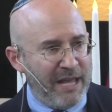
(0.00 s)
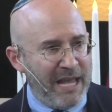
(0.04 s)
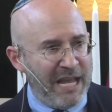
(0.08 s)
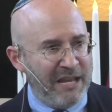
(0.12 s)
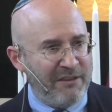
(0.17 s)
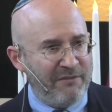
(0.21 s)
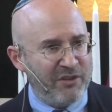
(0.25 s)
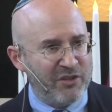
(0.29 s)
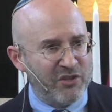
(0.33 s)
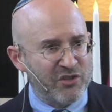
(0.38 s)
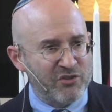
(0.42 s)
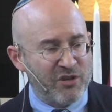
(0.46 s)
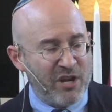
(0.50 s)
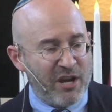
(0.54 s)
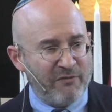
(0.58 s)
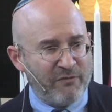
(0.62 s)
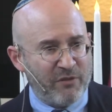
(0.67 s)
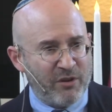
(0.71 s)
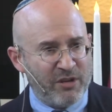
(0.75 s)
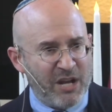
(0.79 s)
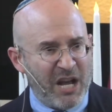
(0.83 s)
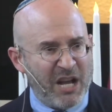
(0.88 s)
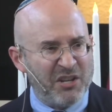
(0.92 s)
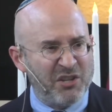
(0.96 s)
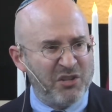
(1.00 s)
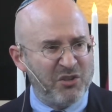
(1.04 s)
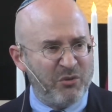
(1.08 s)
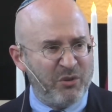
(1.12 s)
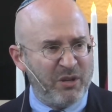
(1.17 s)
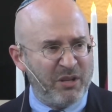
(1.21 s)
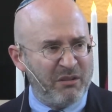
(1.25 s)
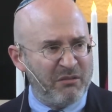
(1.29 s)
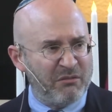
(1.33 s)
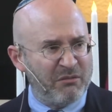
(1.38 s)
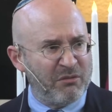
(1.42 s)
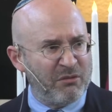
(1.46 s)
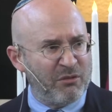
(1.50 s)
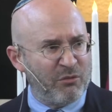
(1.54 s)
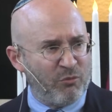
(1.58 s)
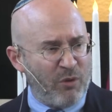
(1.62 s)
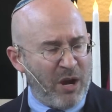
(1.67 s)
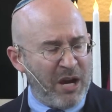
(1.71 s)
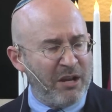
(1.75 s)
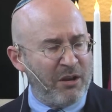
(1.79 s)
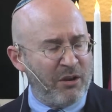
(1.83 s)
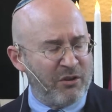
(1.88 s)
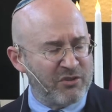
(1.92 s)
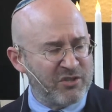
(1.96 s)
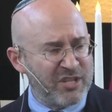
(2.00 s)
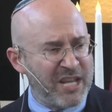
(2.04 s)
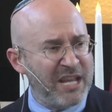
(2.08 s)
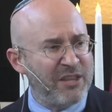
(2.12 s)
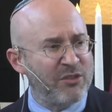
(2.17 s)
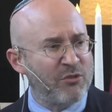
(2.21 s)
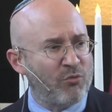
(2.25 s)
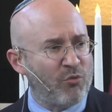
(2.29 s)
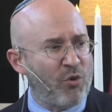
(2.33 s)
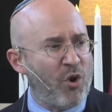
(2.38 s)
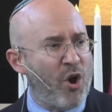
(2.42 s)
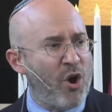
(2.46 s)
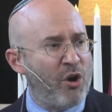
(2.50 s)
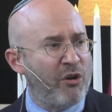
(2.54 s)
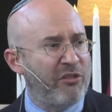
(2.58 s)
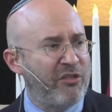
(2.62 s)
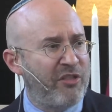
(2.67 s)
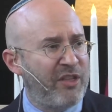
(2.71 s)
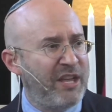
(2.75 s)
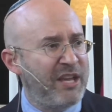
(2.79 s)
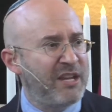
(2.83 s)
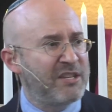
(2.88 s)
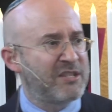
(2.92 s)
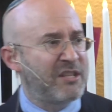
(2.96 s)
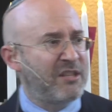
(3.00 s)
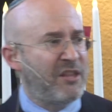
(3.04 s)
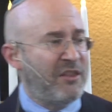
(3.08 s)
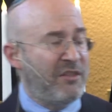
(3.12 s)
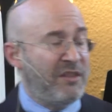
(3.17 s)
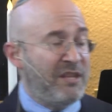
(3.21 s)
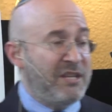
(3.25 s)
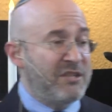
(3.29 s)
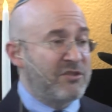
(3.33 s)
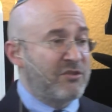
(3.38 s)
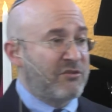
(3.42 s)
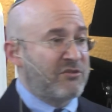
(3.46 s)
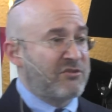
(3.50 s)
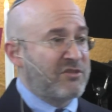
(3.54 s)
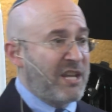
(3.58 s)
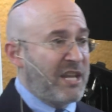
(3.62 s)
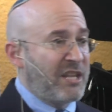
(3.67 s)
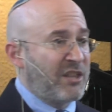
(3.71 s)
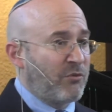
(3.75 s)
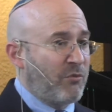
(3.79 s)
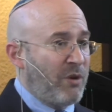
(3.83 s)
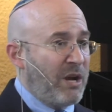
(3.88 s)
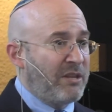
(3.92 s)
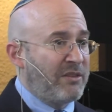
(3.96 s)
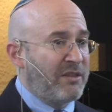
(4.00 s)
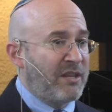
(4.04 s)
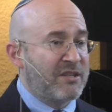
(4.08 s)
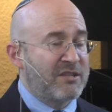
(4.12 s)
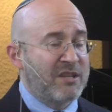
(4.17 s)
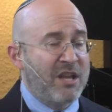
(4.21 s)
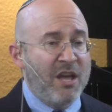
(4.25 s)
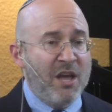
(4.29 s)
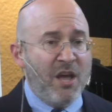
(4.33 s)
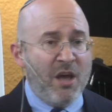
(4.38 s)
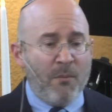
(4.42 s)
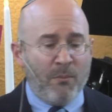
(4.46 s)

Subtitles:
envy and strife are not doing the right or saying the wrong things, and then these are saying the right things.